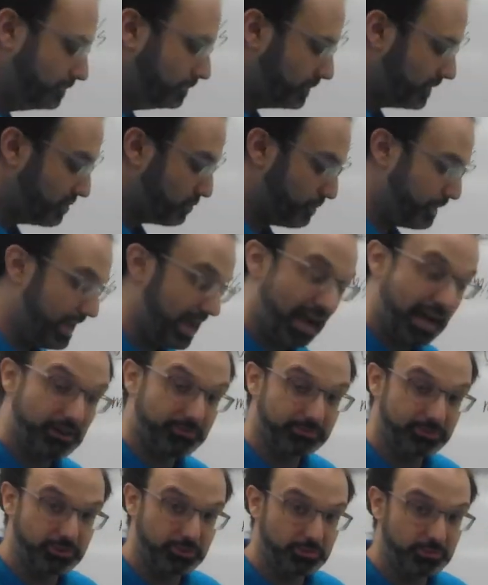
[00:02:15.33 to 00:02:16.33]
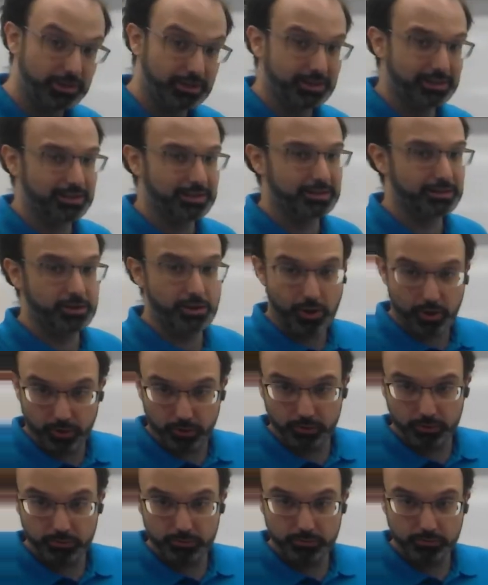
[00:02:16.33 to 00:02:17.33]
Do we have to?
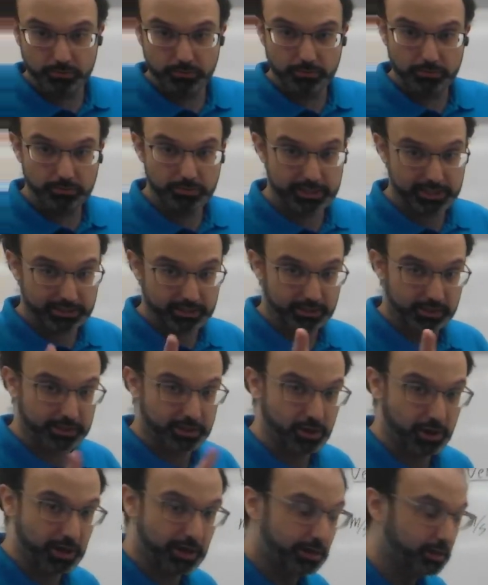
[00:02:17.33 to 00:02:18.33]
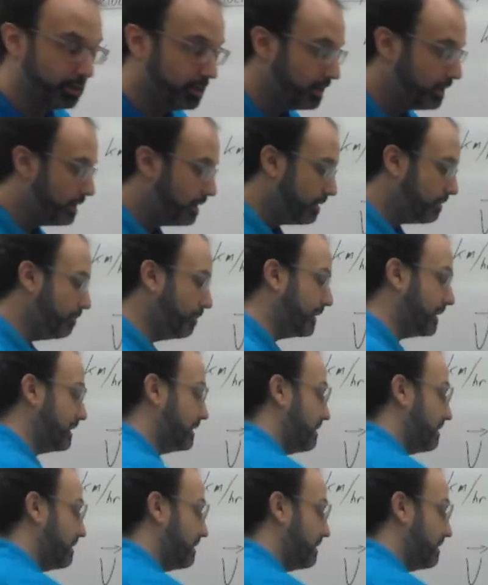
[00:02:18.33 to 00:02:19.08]
No, technically not. But